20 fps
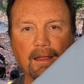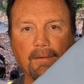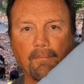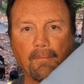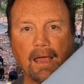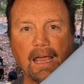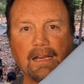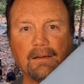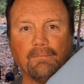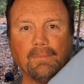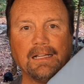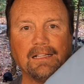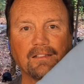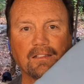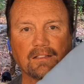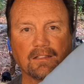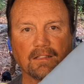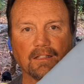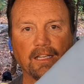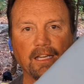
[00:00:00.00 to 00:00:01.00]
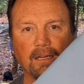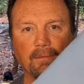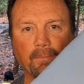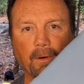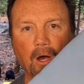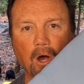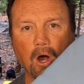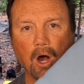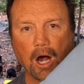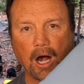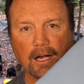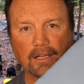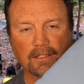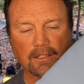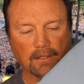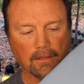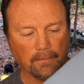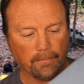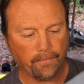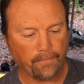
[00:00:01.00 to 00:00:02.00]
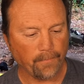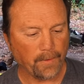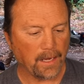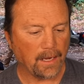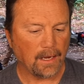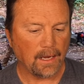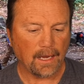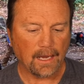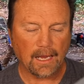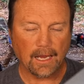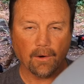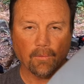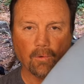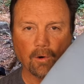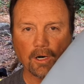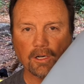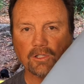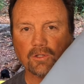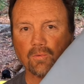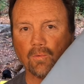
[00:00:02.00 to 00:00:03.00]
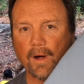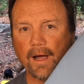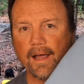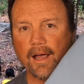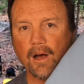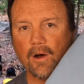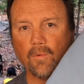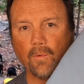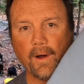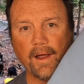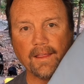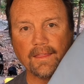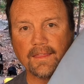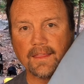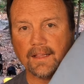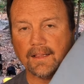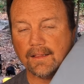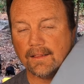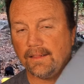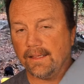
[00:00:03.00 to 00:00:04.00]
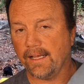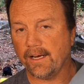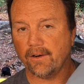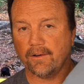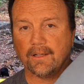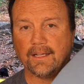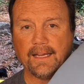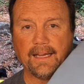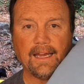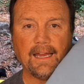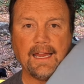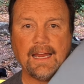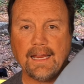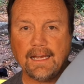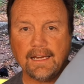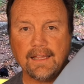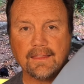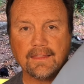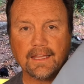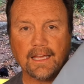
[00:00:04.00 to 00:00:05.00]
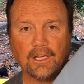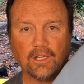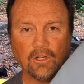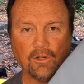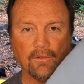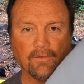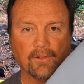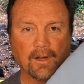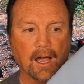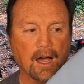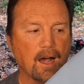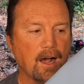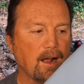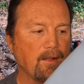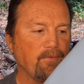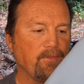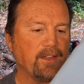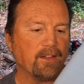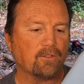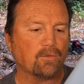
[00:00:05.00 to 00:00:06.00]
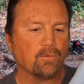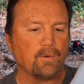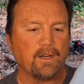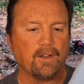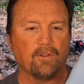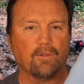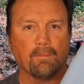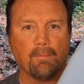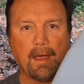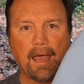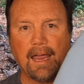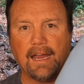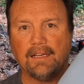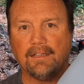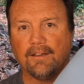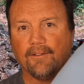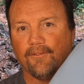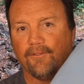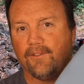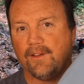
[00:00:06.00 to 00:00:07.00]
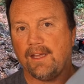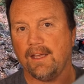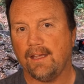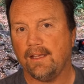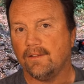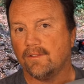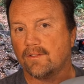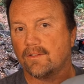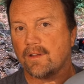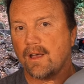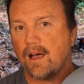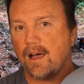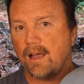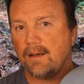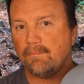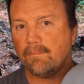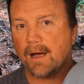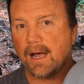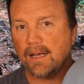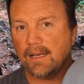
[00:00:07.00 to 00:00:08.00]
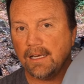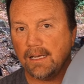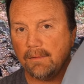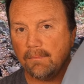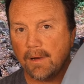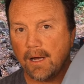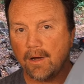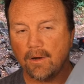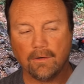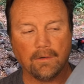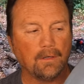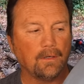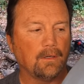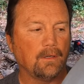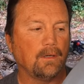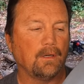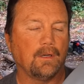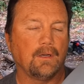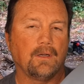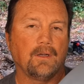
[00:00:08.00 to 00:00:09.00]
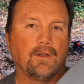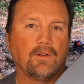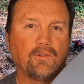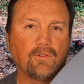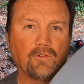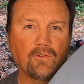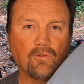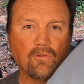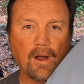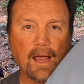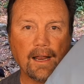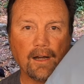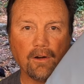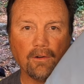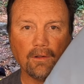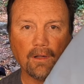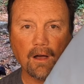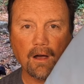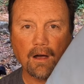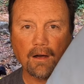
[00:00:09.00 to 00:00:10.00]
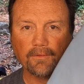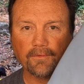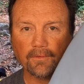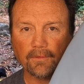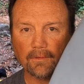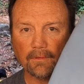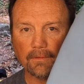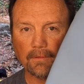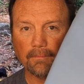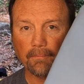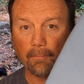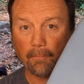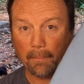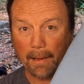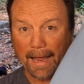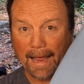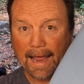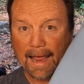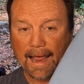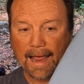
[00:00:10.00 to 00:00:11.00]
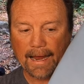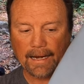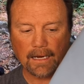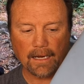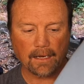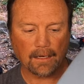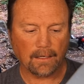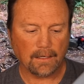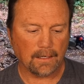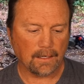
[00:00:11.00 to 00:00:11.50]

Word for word: It made me sleep awesome. It works well with literally anything you've got. This one is made to fit inside my Nemo Stratoloft bag.